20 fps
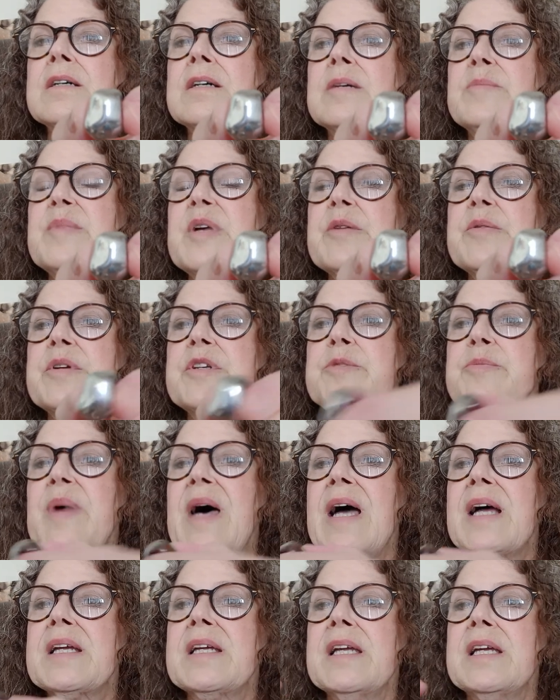a mirrored
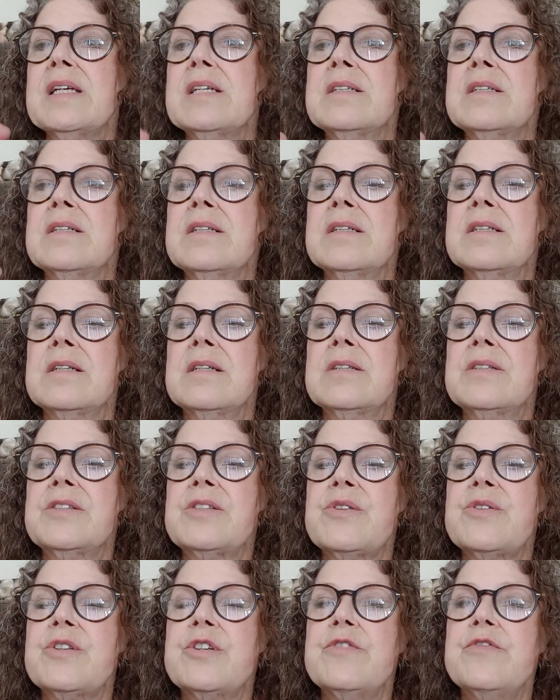backing
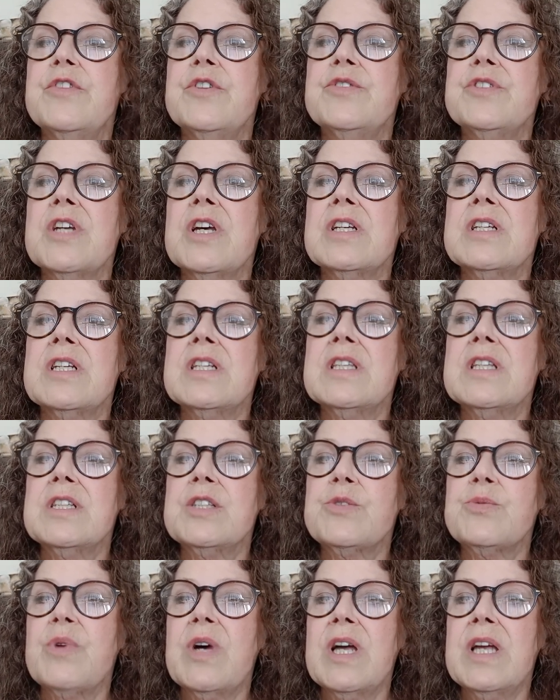so that if you turn it
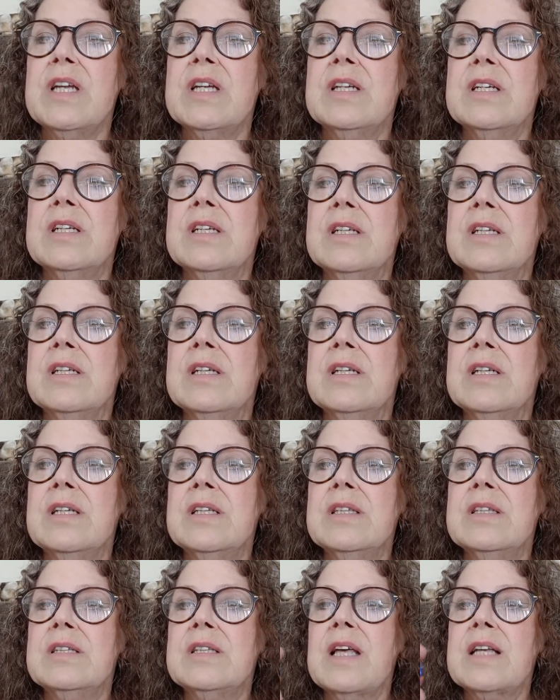this way,
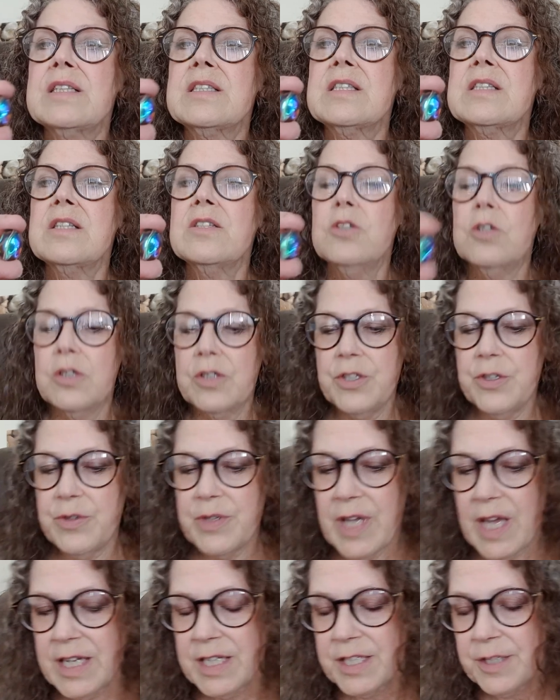that's the look you
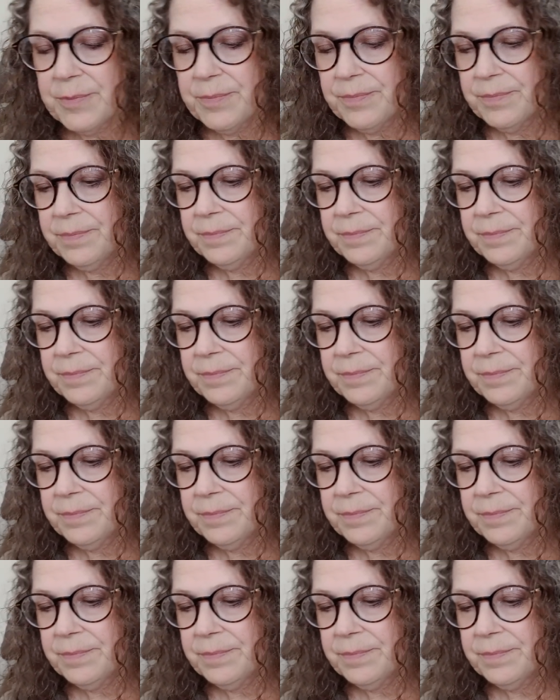get.